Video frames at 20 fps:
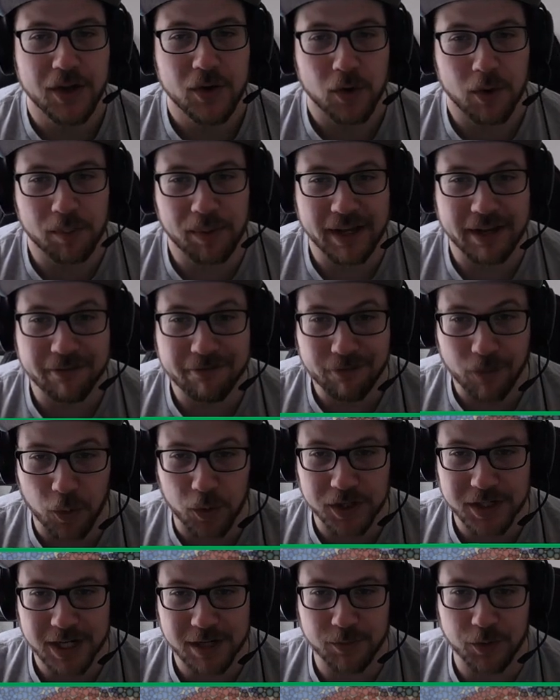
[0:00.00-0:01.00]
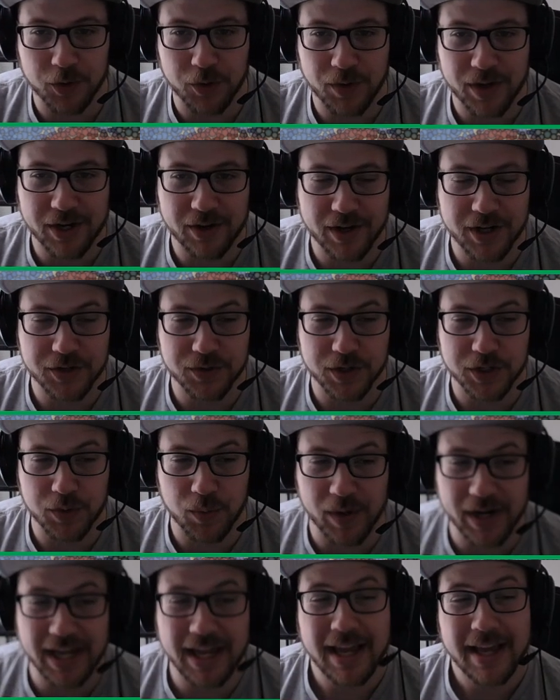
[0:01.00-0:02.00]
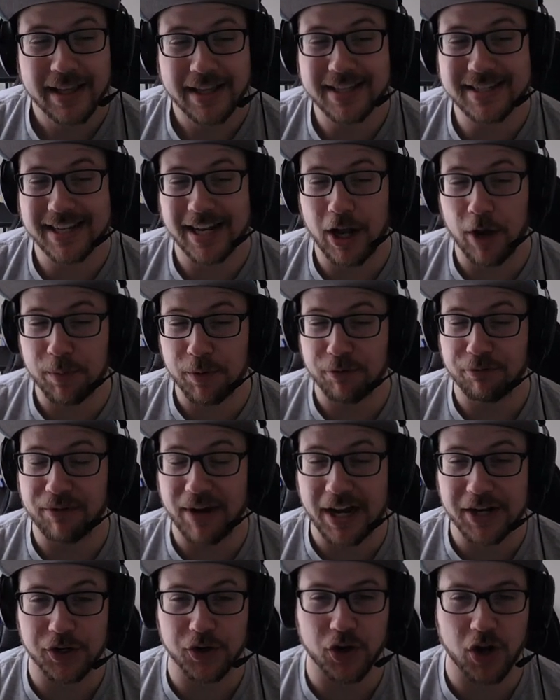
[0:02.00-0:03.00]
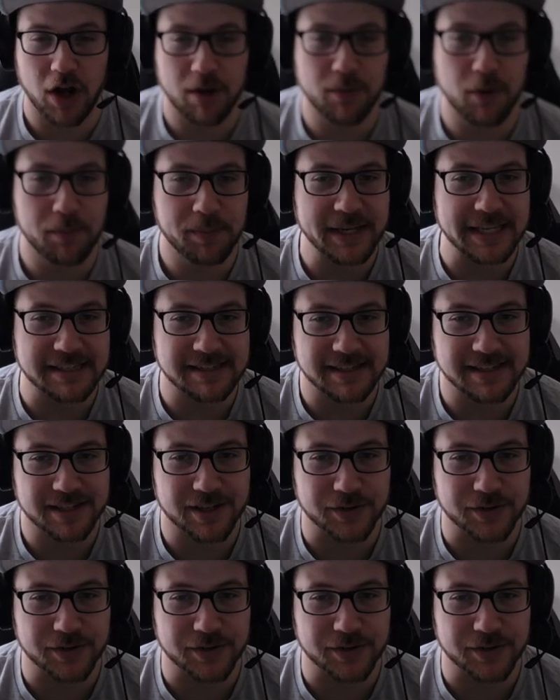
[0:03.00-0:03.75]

We're playing 4 Terrible Creator Android 20. This is going to help you find your combo pieces.